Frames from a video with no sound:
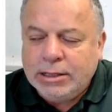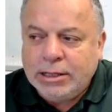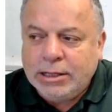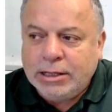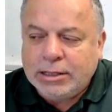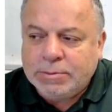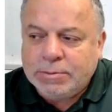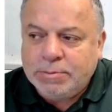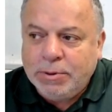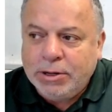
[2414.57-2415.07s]
the
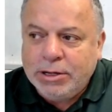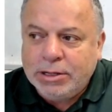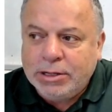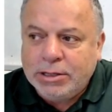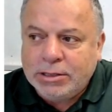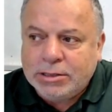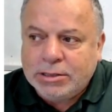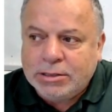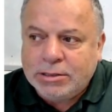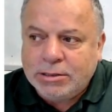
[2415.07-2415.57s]

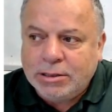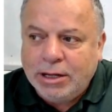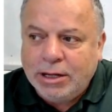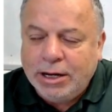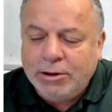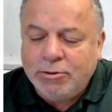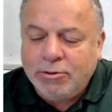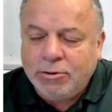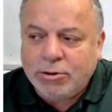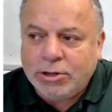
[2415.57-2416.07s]
experience
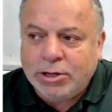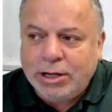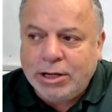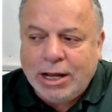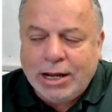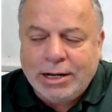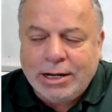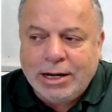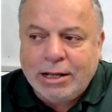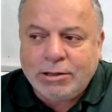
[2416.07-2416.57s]
in
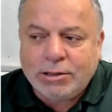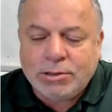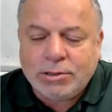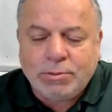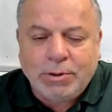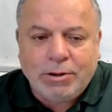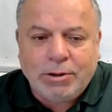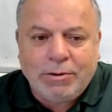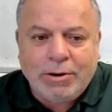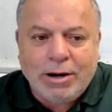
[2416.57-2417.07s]
Orkney and
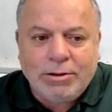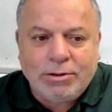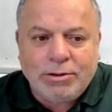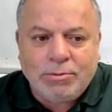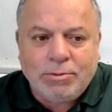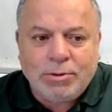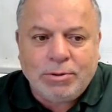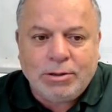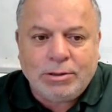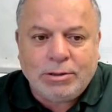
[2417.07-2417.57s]
elsewhere around
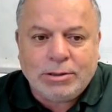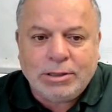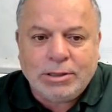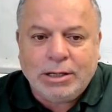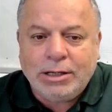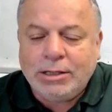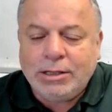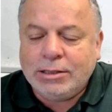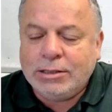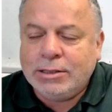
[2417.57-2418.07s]
the world
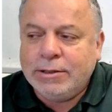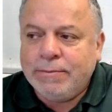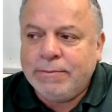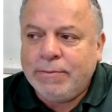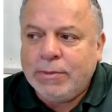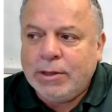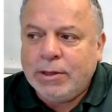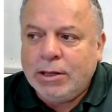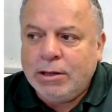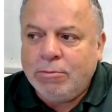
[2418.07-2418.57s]
is,
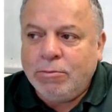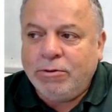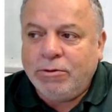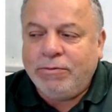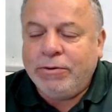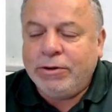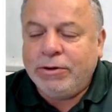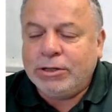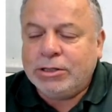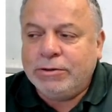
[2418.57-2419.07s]
well,
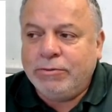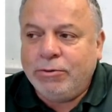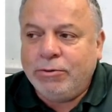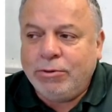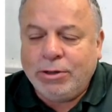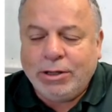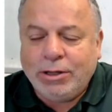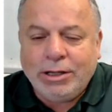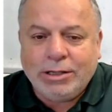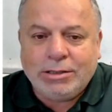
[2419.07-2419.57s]
first of
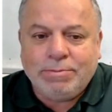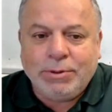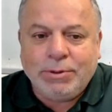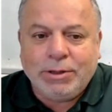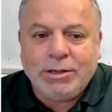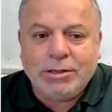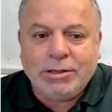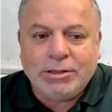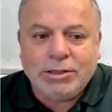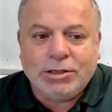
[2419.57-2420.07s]
all, it's
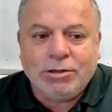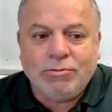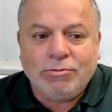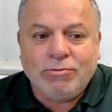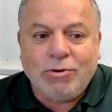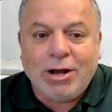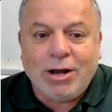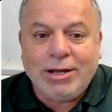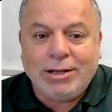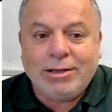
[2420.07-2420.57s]
because it's the
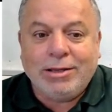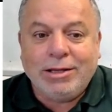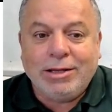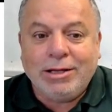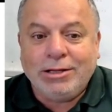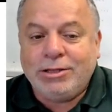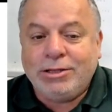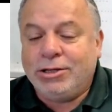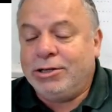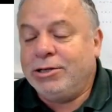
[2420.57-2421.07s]
right
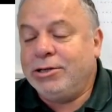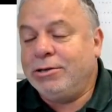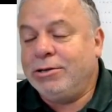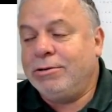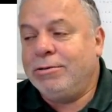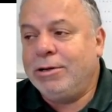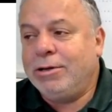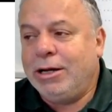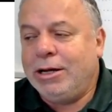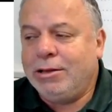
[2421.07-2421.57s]
thing to
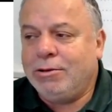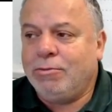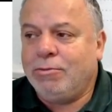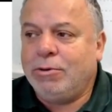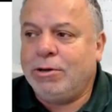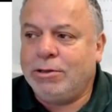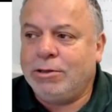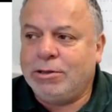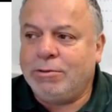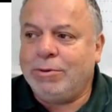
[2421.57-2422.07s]
do. In the
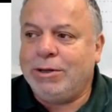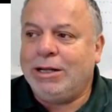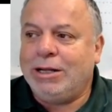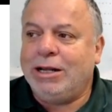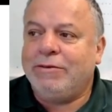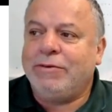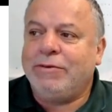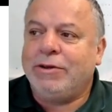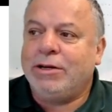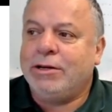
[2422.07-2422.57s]
world that we
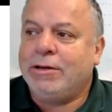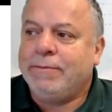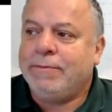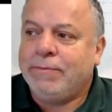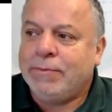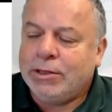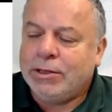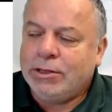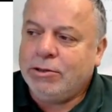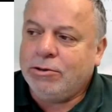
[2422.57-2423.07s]
live in,
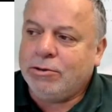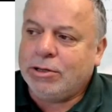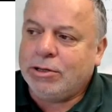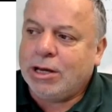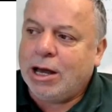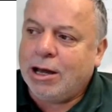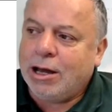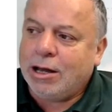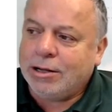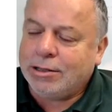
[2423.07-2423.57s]
you
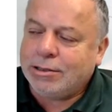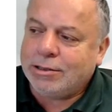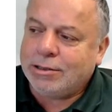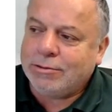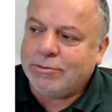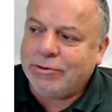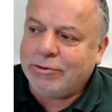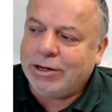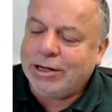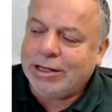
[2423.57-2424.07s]
can't
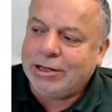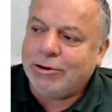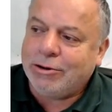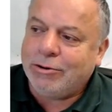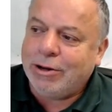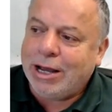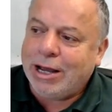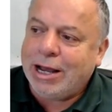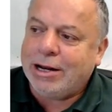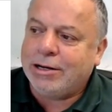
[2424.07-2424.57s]
really
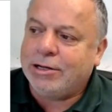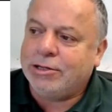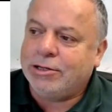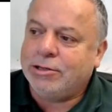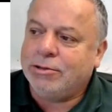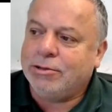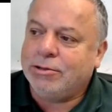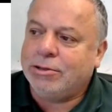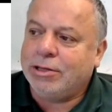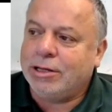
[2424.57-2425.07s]
go ahead
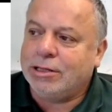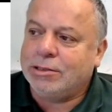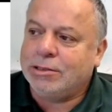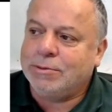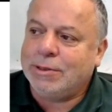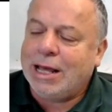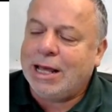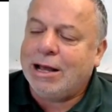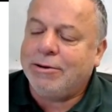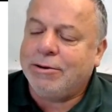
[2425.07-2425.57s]
and do
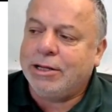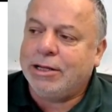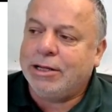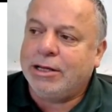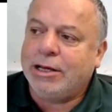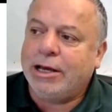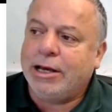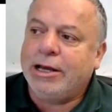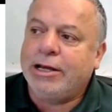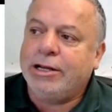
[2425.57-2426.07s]
things without
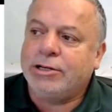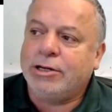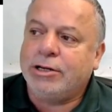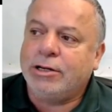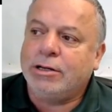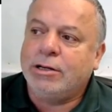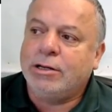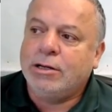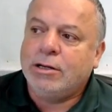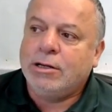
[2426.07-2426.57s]

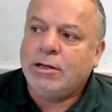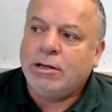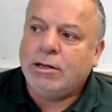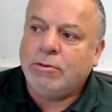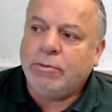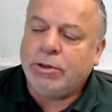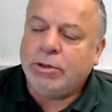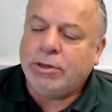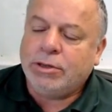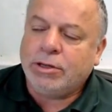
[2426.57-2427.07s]
engaging
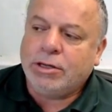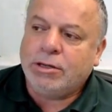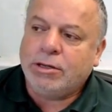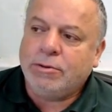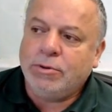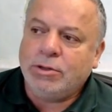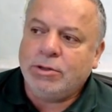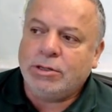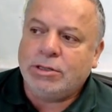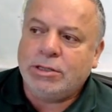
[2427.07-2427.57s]
with the
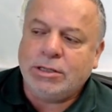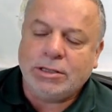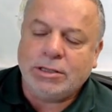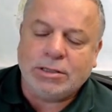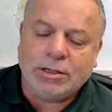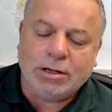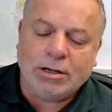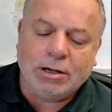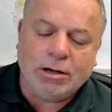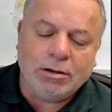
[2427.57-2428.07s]

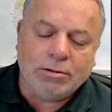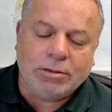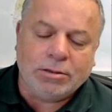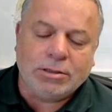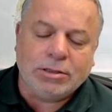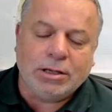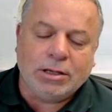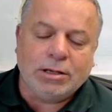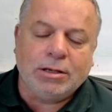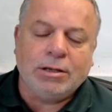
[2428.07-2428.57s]
communities that are
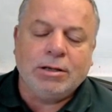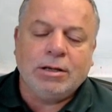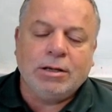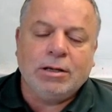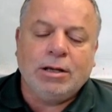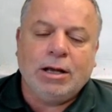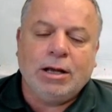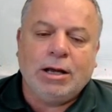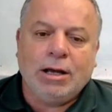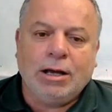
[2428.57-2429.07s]
hosting
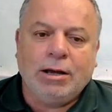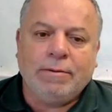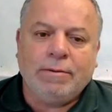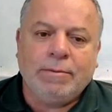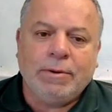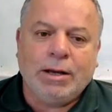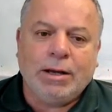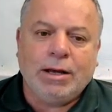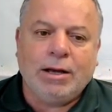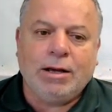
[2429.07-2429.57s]

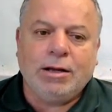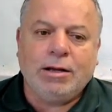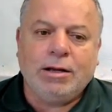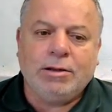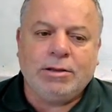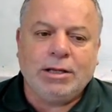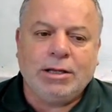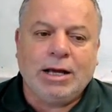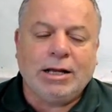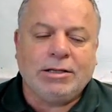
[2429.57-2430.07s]

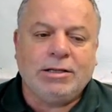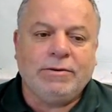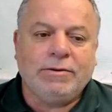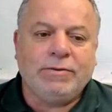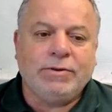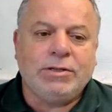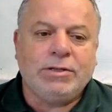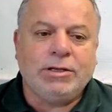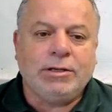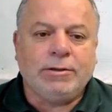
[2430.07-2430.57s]
the
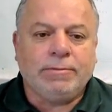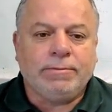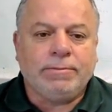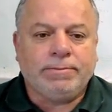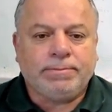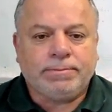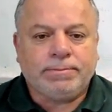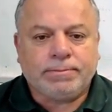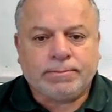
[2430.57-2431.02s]
activity.